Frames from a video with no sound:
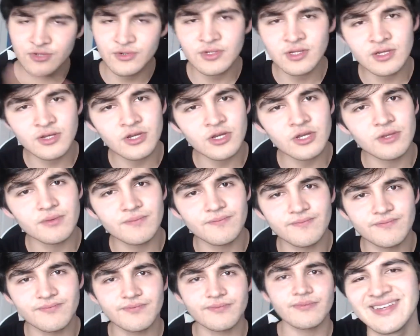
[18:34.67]
really good
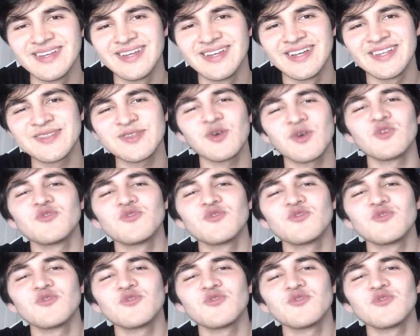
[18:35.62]
so